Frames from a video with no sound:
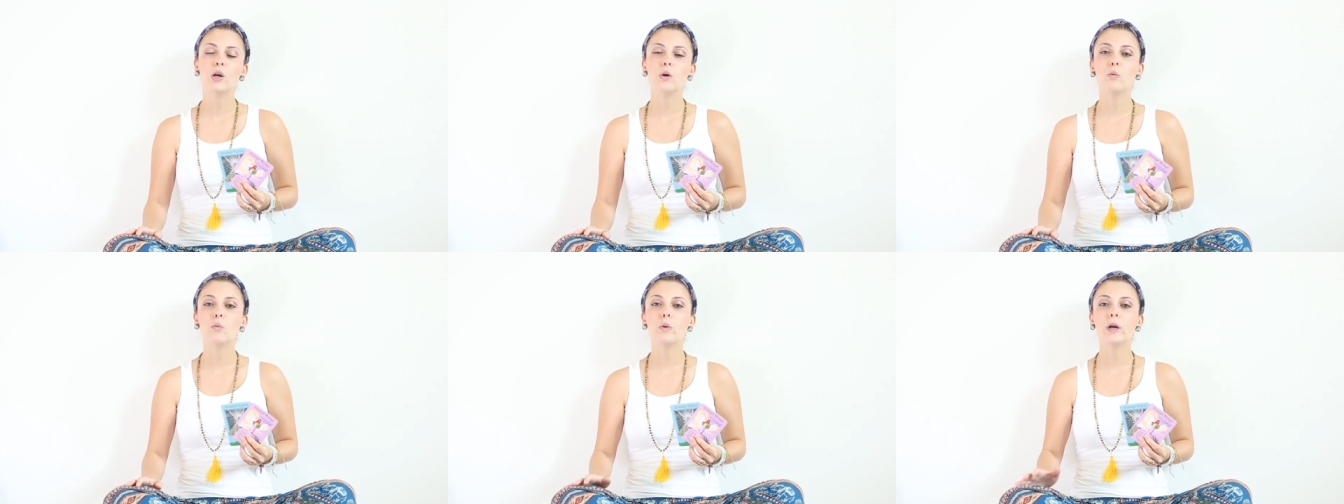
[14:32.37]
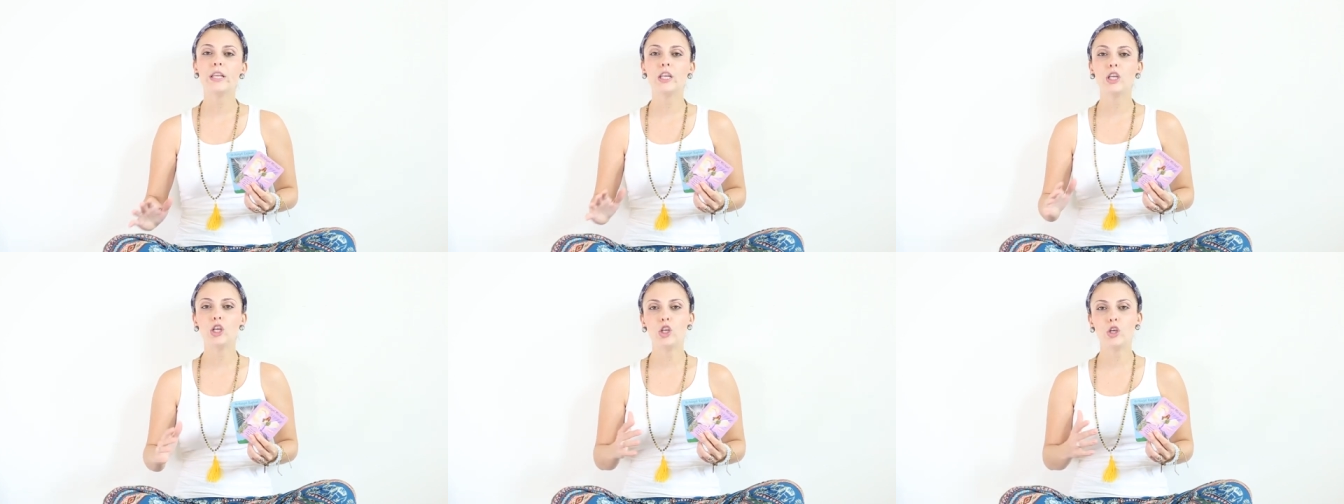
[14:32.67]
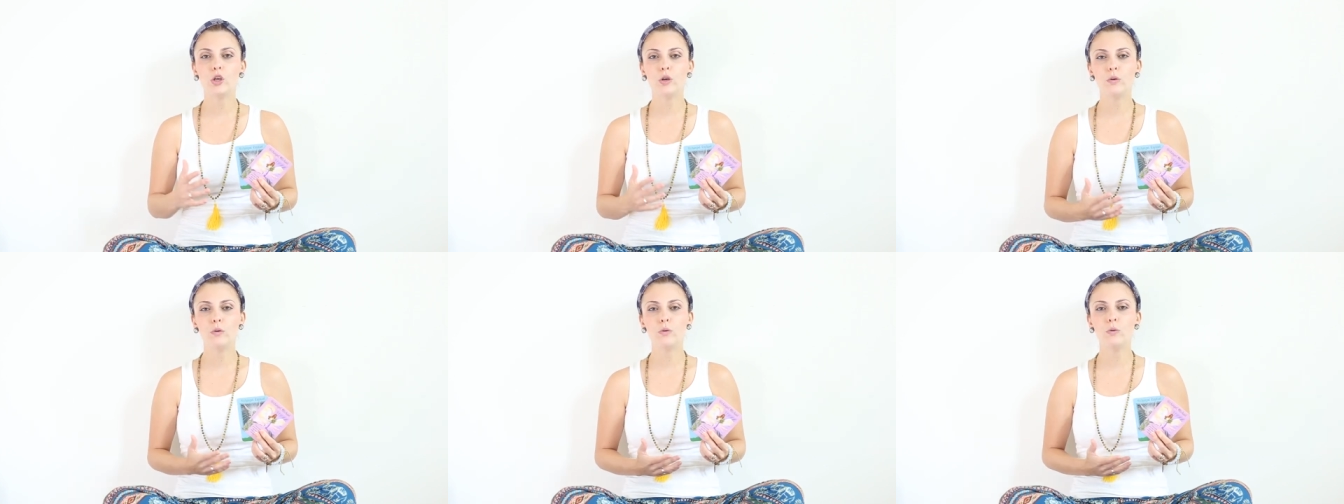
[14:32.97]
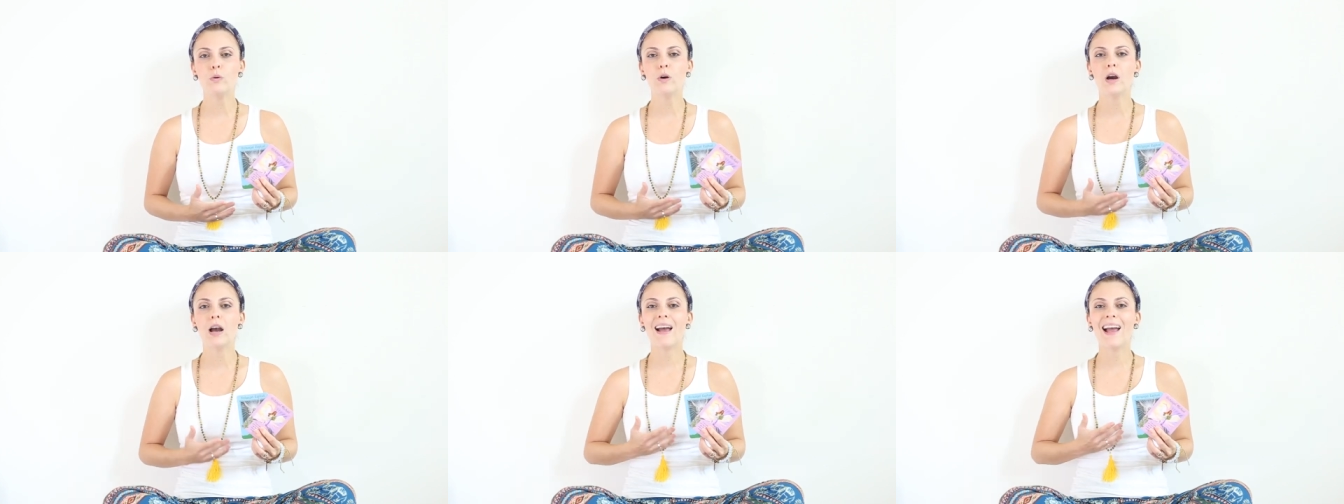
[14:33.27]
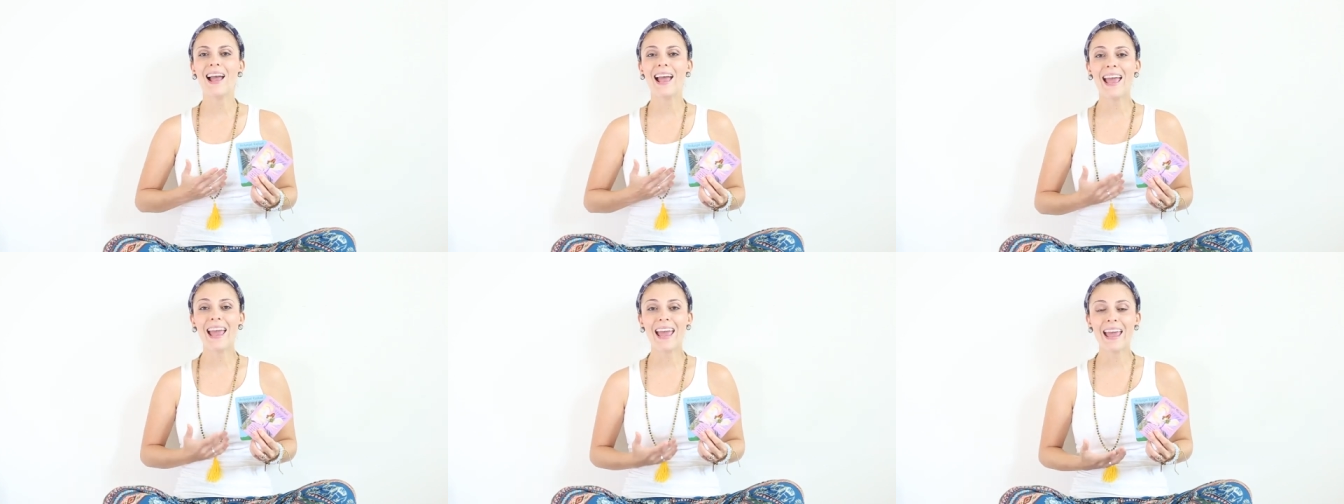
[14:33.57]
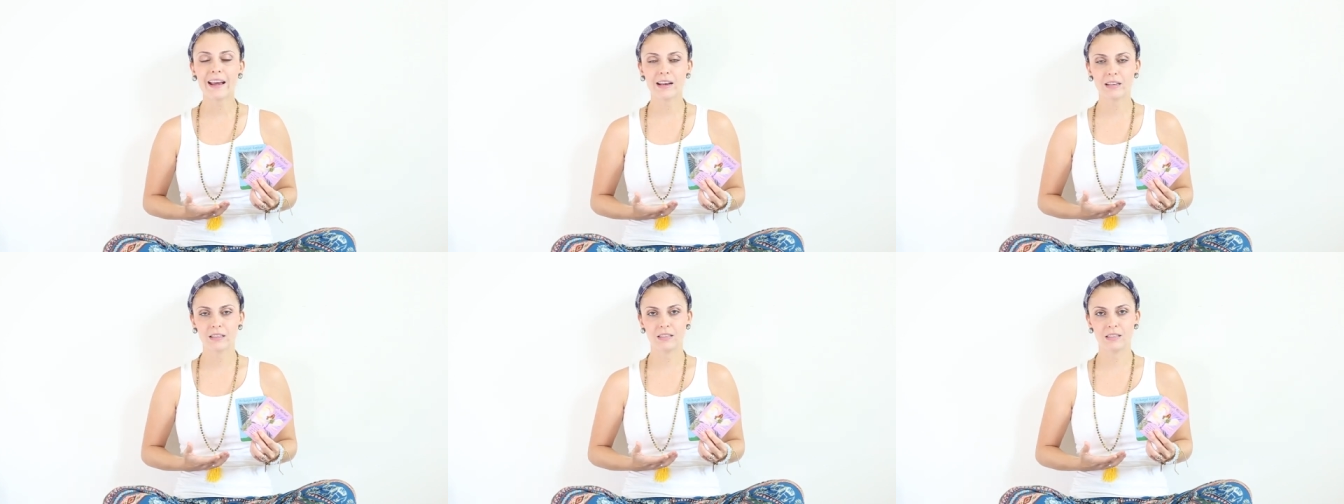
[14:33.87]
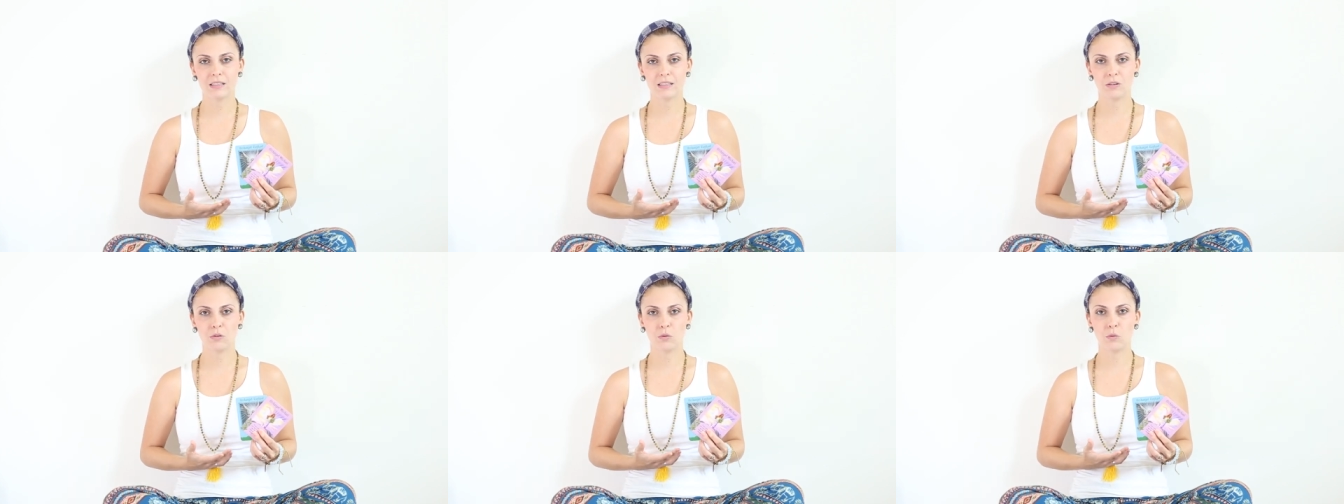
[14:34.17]
when you
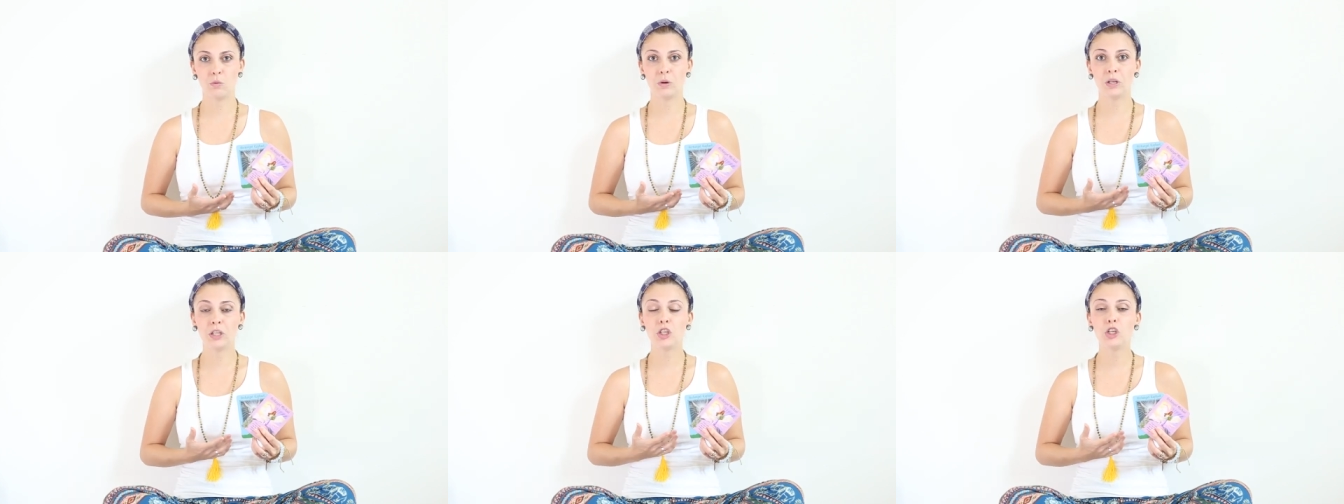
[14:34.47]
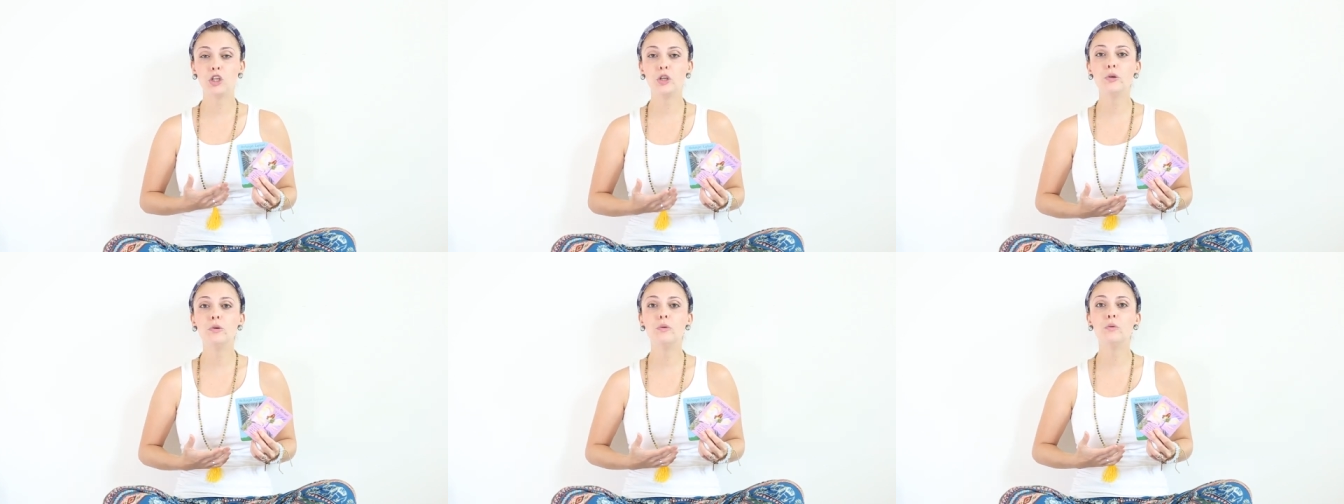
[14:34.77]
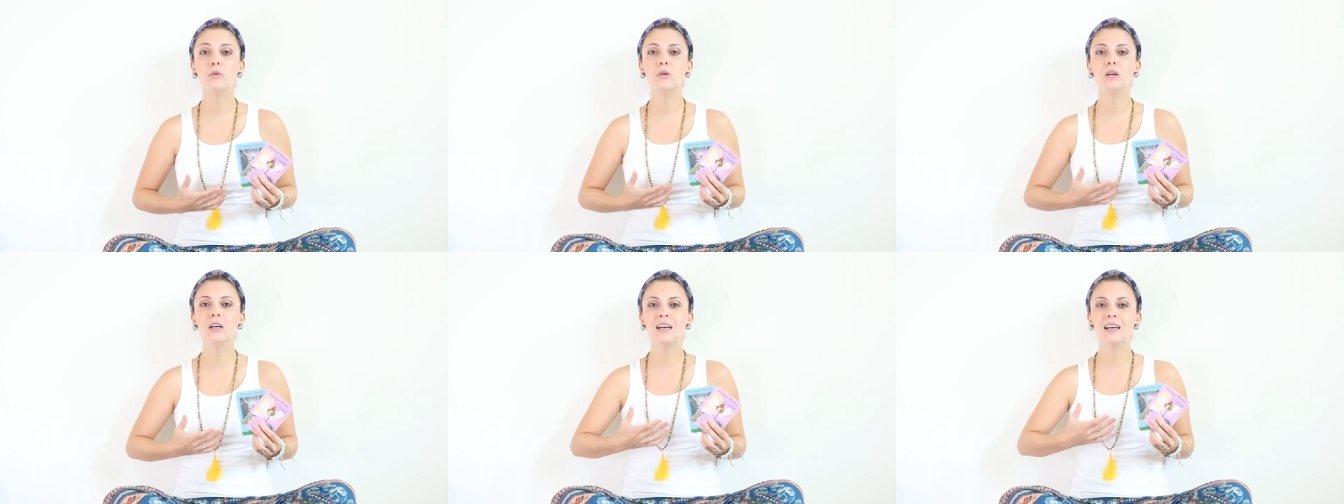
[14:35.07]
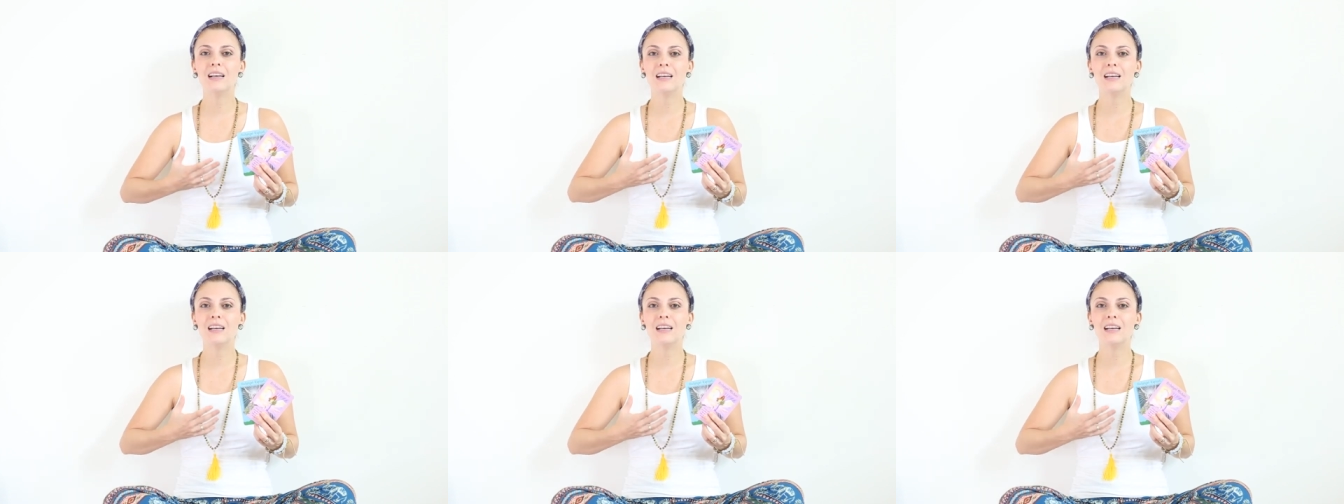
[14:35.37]
act, when you